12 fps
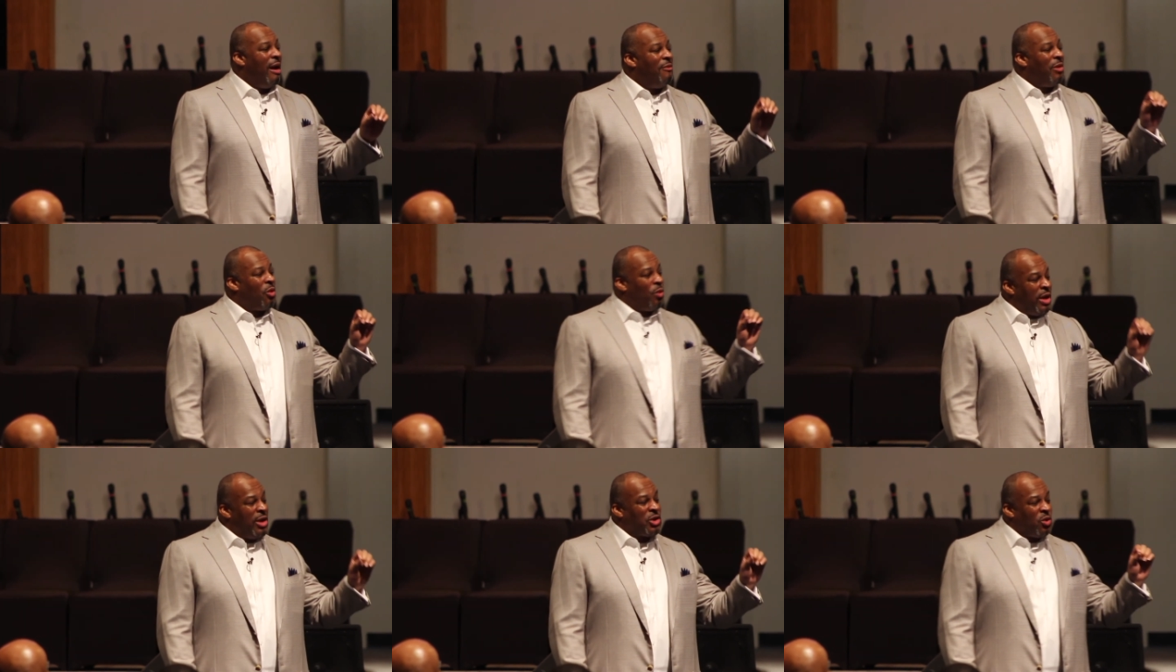The
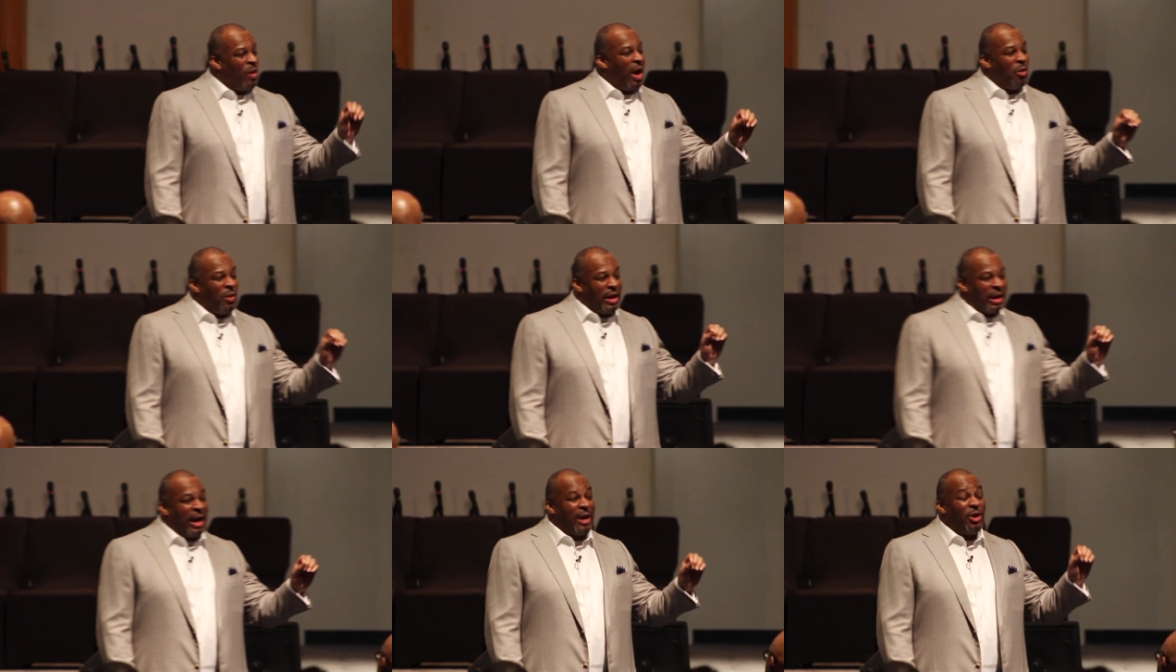reason why we
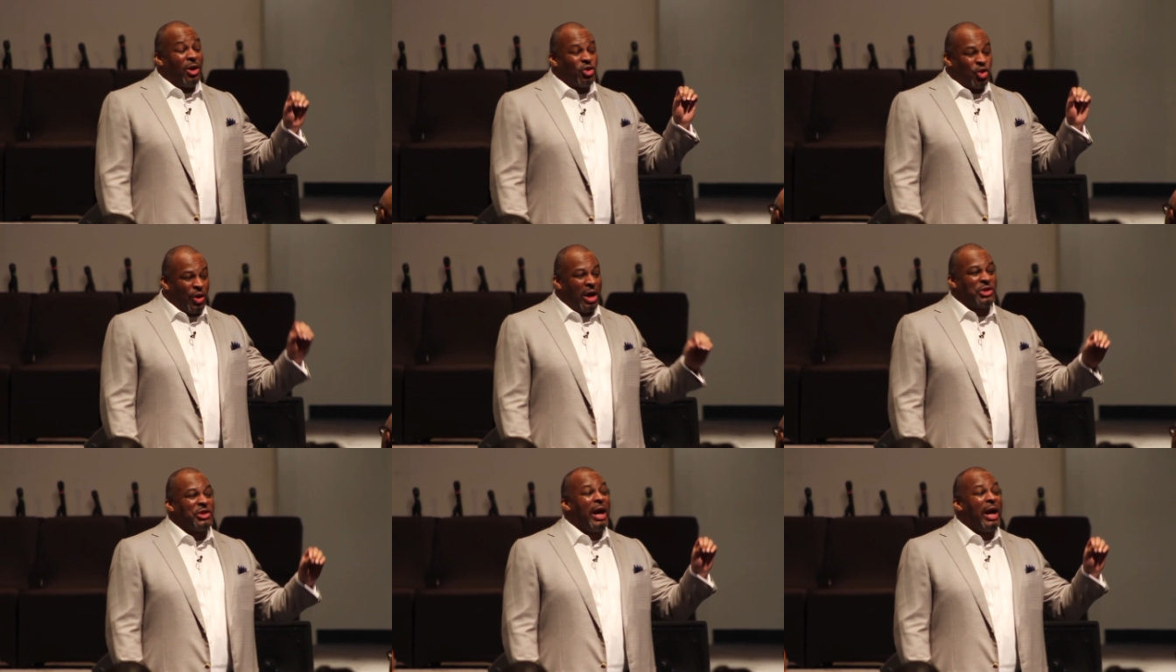cannot trust